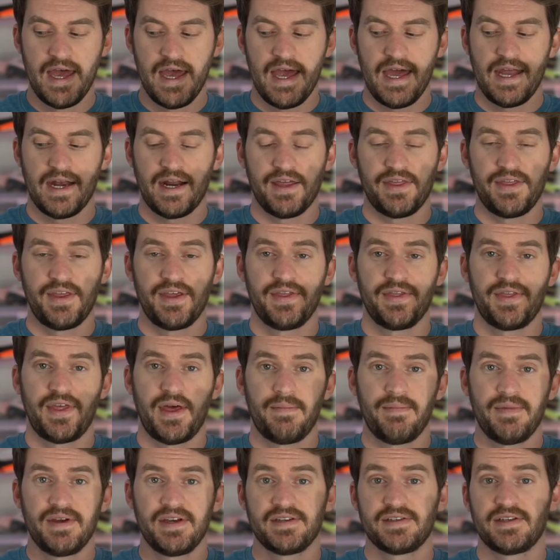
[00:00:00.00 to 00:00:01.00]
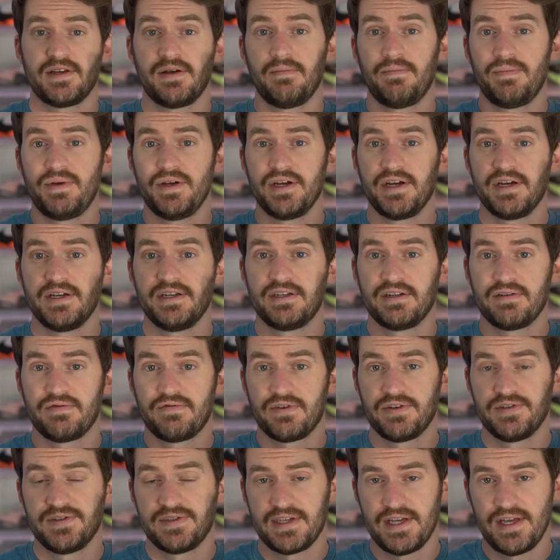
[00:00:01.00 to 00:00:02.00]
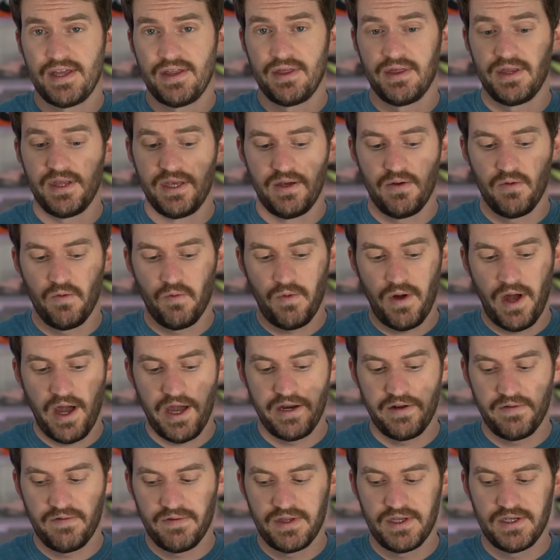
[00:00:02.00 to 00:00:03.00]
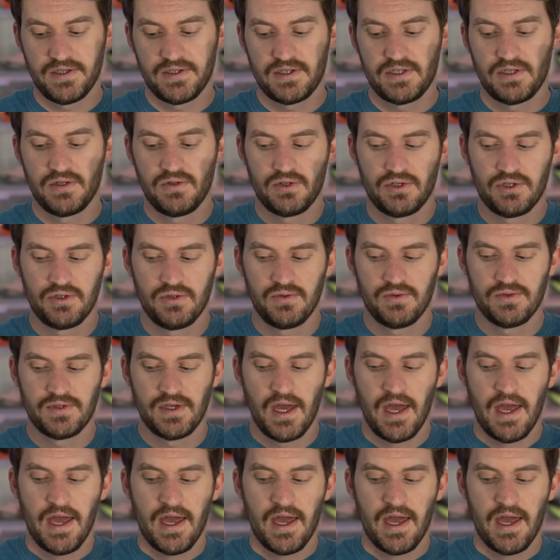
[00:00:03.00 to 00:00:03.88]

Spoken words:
and I think that makes a big difference in the ride of these two shoes.